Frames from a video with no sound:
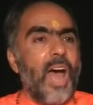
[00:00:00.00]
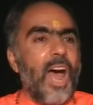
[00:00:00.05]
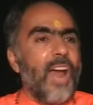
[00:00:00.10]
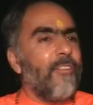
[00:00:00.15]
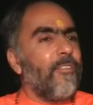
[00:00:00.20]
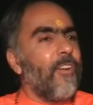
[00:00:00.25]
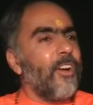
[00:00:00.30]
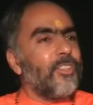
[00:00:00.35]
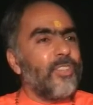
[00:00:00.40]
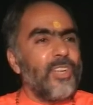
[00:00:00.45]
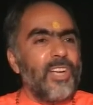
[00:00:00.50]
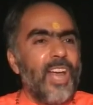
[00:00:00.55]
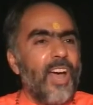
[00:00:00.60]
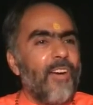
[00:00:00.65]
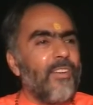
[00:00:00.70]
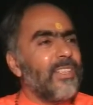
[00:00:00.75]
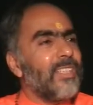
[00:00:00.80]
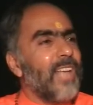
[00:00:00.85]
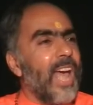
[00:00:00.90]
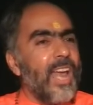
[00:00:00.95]
Unfortunately,
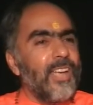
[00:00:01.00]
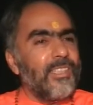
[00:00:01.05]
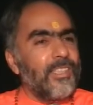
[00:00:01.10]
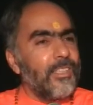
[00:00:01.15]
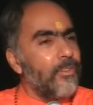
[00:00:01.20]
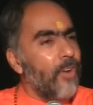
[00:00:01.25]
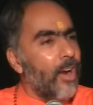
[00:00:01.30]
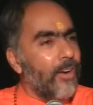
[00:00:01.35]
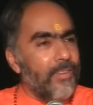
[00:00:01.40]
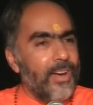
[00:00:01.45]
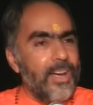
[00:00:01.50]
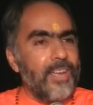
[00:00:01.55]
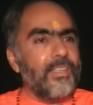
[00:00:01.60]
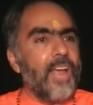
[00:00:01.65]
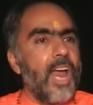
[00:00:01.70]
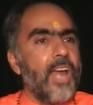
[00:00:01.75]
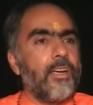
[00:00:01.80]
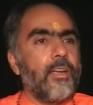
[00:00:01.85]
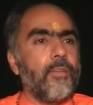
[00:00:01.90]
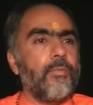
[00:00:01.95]
our science is not very
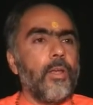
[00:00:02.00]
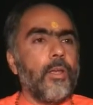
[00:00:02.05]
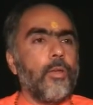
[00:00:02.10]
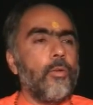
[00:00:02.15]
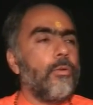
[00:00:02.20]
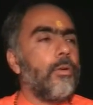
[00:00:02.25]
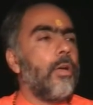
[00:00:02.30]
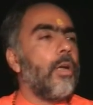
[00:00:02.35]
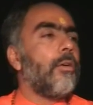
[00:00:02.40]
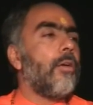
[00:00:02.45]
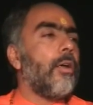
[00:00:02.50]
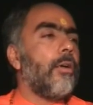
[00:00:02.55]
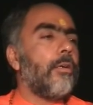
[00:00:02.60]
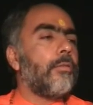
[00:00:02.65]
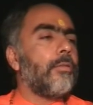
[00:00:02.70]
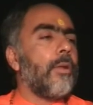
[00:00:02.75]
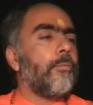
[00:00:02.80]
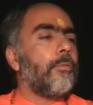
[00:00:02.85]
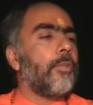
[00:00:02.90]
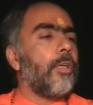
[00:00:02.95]
scientific. You
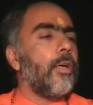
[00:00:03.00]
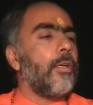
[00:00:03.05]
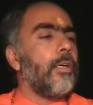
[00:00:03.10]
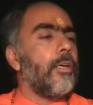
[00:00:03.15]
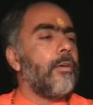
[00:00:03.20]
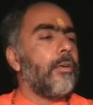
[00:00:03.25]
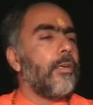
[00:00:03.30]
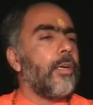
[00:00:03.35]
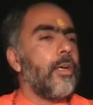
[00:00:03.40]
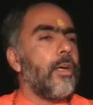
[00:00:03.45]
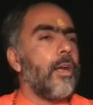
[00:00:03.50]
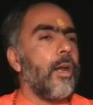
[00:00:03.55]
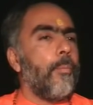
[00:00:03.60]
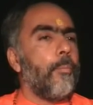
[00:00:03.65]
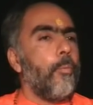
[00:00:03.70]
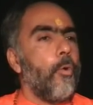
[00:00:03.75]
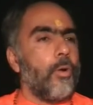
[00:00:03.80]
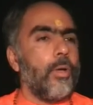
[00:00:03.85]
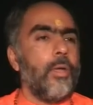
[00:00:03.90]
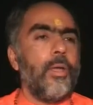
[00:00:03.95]
read some theory written in a
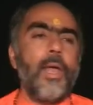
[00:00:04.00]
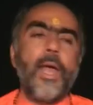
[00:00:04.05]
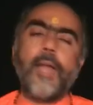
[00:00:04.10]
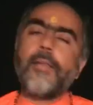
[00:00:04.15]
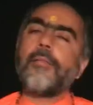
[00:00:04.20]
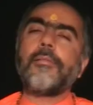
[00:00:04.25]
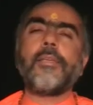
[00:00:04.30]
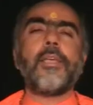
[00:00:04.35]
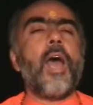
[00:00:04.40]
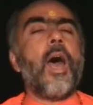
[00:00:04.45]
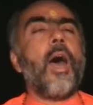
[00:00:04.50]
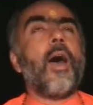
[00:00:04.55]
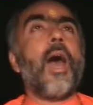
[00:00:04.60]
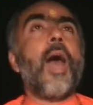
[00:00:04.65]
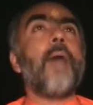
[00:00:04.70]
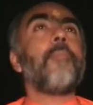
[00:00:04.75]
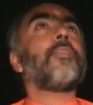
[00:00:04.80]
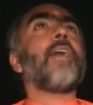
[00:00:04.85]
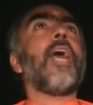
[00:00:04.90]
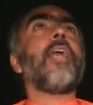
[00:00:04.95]
book and they say, yeah,
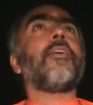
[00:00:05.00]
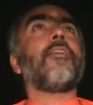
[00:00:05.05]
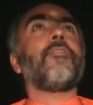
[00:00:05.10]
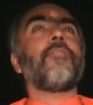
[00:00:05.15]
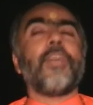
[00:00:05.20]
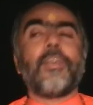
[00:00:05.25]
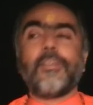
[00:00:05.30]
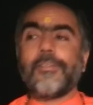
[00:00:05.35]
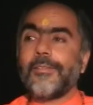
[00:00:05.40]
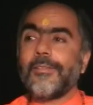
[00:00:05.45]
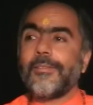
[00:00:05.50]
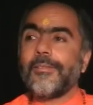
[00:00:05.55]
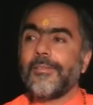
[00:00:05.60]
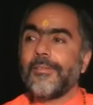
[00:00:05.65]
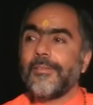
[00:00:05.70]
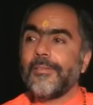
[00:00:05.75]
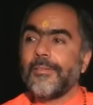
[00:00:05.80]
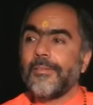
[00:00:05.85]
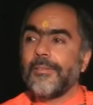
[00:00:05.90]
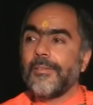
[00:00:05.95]
I'm scientific.
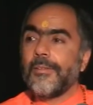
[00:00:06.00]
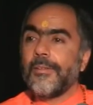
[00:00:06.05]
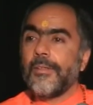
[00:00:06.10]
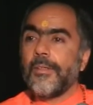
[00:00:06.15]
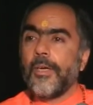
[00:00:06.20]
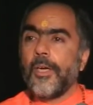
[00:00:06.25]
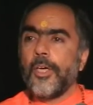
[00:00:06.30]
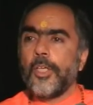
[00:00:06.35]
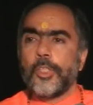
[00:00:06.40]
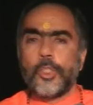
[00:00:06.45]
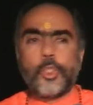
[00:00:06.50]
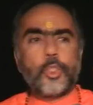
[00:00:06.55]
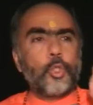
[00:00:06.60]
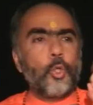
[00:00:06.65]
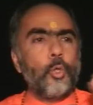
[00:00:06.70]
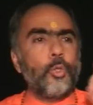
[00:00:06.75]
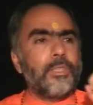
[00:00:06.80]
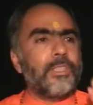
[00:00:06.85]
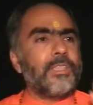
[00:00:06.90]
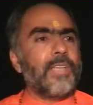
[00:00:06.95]

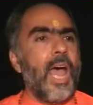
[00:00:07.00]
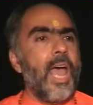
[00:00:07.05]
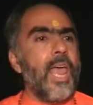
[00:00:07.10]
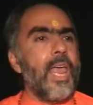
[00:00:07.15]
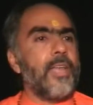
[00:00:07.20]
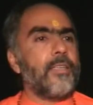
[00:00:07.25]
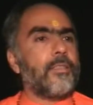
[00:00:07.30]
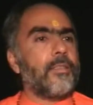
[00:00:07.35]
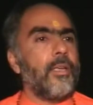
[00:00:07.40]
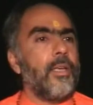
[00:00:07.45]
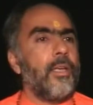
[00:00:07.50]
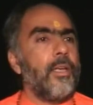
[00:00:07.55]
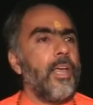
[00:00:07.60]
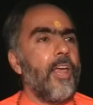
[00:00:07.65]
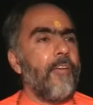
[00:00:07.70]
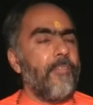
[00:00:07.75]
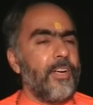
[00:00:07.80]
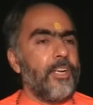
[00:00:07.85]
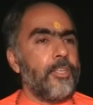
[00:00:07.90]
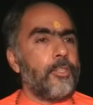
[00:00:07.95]
True science,
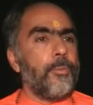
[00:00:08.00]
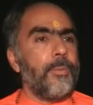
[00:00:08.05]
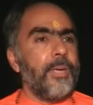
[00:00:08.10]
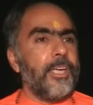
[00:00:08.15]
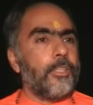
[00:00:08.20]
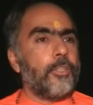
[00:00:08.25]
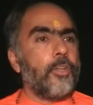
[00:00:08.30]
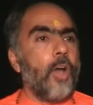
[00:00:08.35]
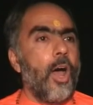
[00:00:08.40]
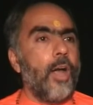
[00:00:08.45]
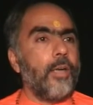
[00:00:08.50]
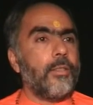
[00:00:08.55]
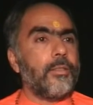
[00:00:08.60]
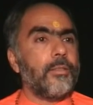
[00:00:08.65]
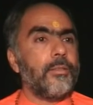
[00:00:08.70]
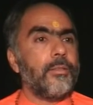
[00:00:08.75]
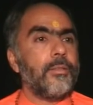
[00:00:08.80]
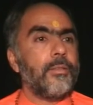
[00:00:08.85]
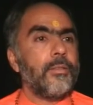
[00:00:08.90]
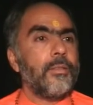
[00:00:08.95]
if it is to be taught,
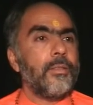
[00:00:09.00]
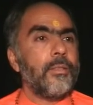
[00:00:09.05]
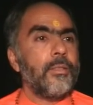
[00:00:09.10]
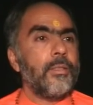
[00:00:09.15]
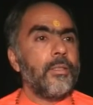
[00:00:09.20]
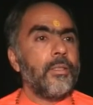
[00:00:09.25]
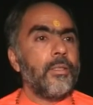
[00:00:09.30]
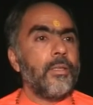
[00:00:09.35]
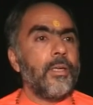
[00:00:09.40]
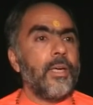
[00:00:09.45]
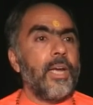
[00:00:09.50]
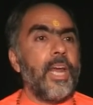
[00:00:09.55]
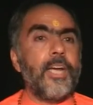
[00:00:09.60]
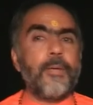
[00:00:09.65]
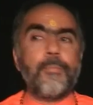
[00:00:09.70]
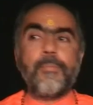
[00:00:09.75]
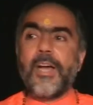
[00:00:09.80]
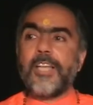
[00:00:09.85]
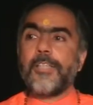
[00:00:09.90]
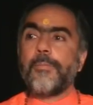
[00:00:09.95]

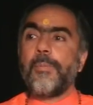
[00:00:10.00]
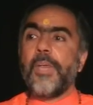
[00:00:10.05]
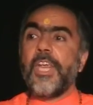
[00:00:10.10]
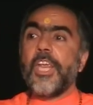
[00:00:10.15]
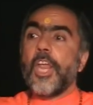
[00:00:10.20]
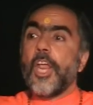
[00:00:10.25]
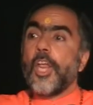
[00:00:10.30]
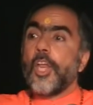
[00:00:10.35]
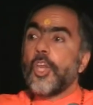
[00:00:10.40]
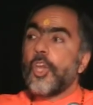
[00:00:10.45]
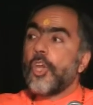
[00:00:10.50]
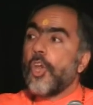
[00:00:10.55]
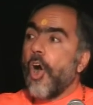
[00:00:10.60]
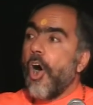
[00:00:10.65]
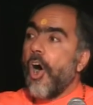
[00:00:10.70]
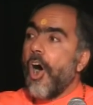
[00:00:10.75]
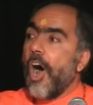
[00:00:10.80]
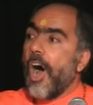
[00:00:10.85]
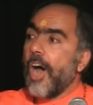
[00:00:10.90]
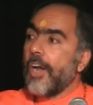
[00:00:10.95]
it must be
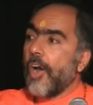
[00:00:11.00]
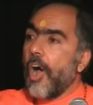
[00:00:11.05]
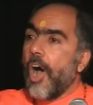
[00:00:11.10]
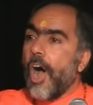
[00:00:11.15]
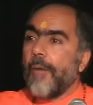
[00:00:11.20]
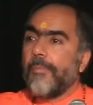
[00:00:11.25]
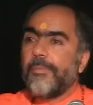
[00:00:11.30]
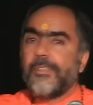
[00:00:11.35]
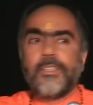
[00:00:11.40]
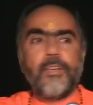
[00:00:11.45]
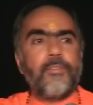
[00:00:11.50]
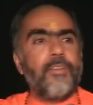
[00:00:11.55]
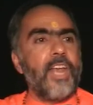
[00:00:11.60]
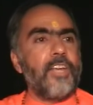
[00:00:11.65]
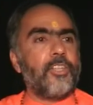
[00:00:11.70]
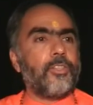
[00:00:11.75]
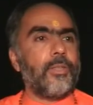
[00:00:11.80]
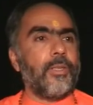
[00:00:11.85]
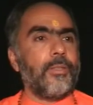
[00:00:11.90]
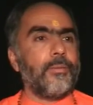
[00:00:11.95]
your
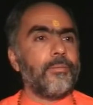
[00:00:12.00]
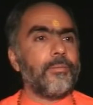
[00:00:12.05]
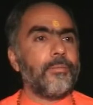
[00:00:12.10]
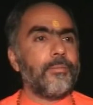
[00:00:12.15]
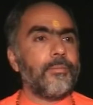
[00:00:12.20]
observation,